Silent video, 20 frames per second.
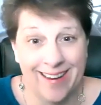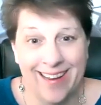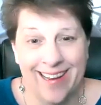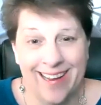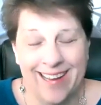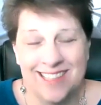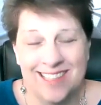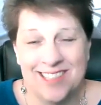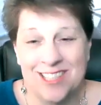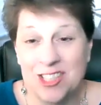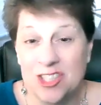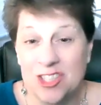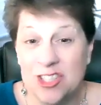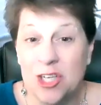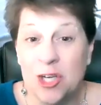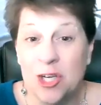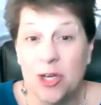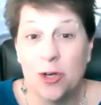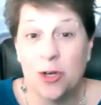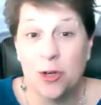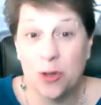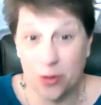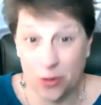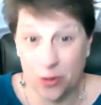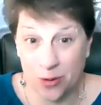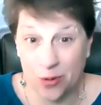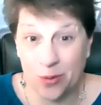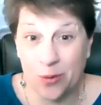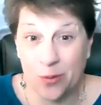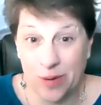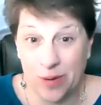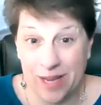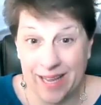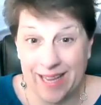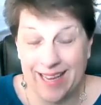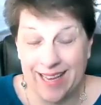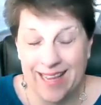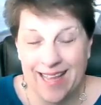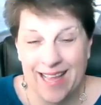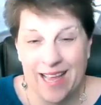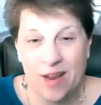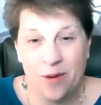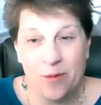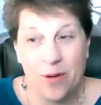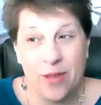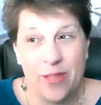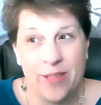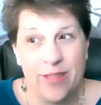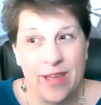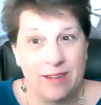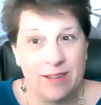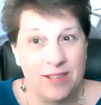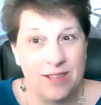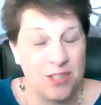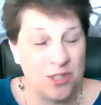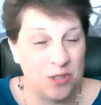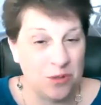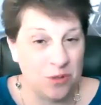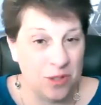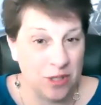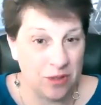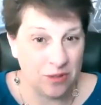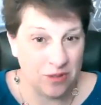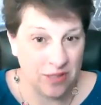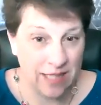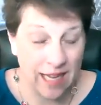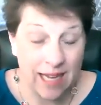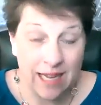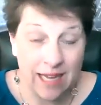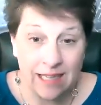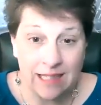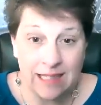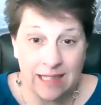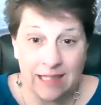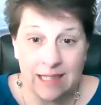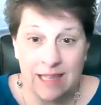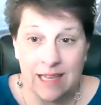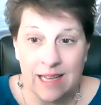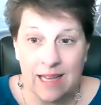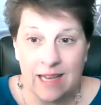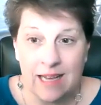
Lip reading: and just go away, whether that was to a hotel.